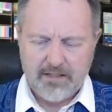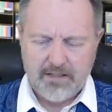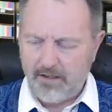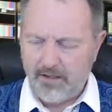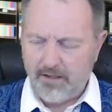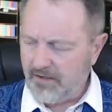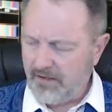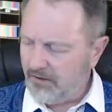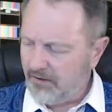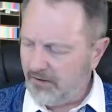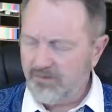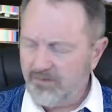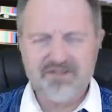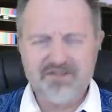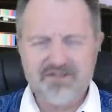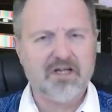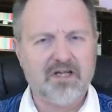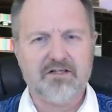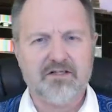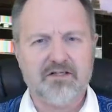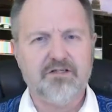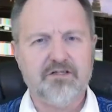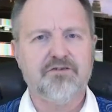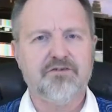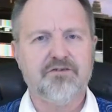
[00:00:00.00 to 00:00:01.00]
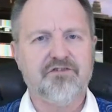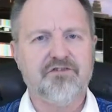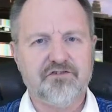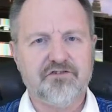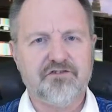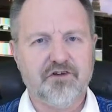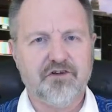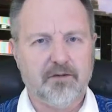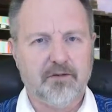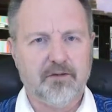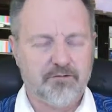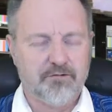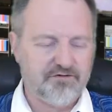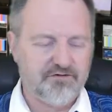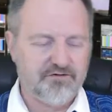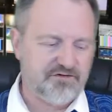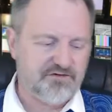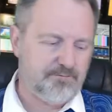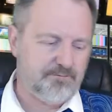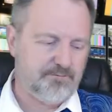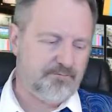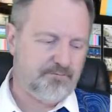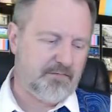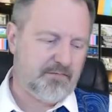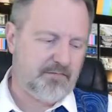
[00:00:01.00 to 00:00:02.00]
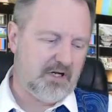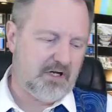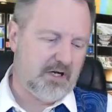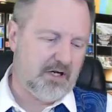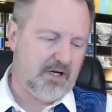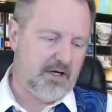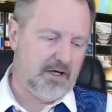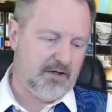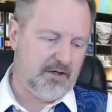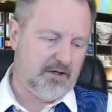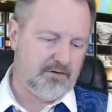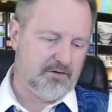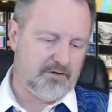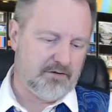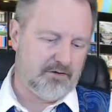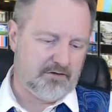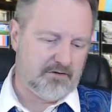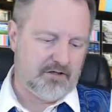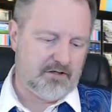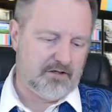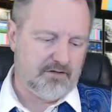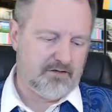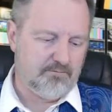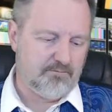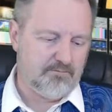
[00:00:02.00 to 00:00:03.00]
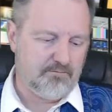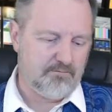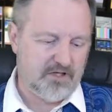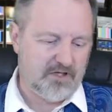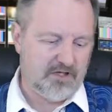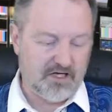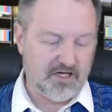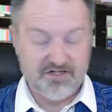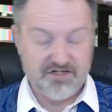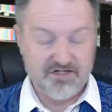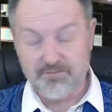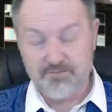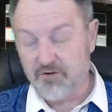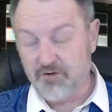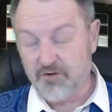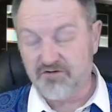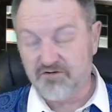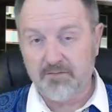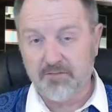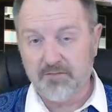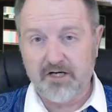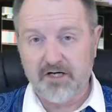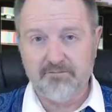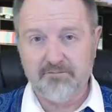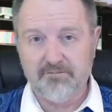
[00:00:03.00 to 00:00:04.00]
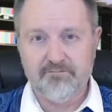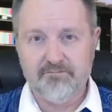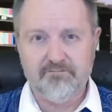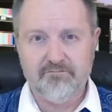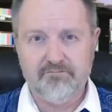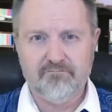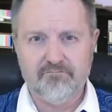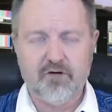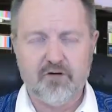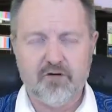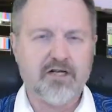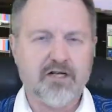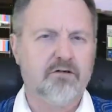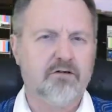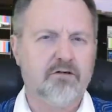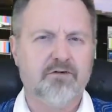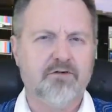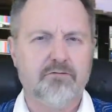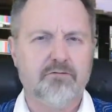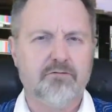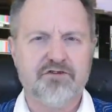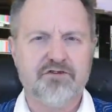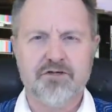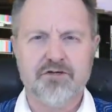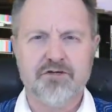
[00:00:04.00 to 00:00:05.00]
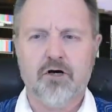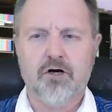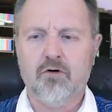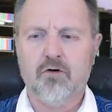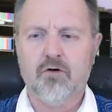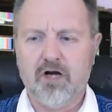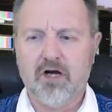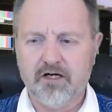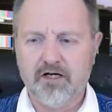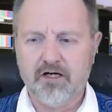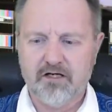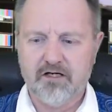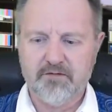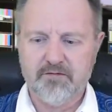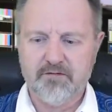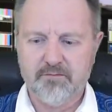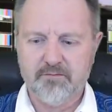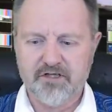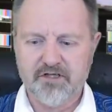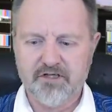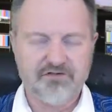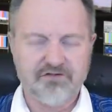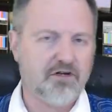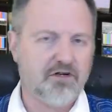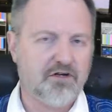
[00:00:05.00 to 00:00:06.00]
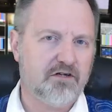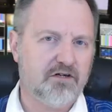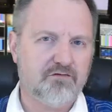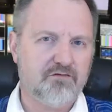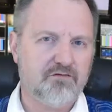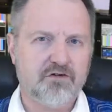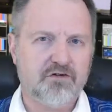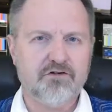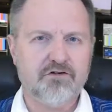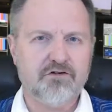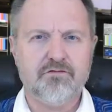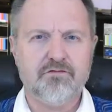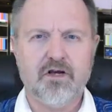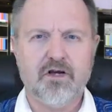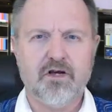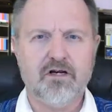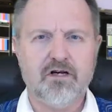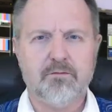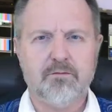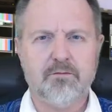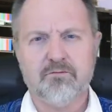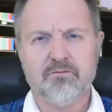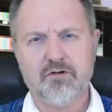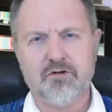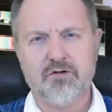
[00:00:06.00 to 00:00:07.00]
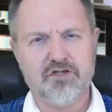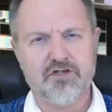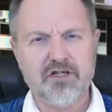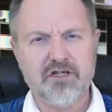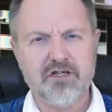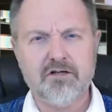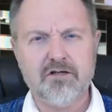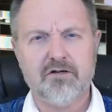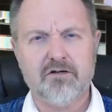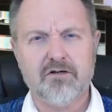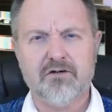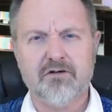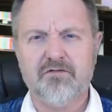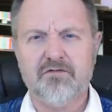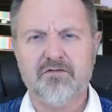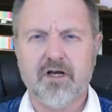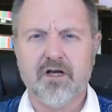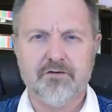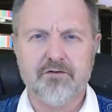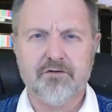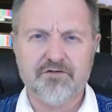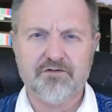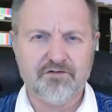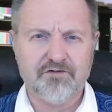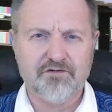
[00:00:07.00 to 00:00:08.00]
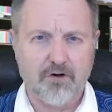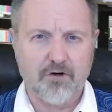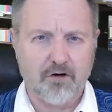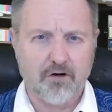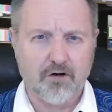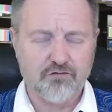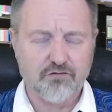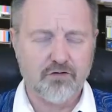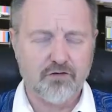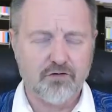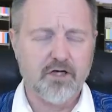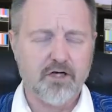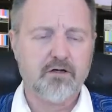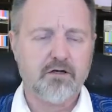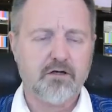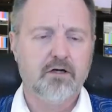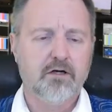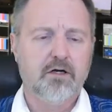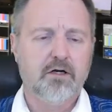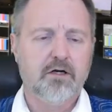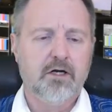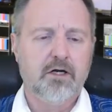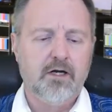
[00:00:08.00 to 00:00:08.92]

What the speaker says: Now, I always like to use examples. And as most of my regular viewers know, I am a big science fiction fan. I'm in particular a fan of Star Trek.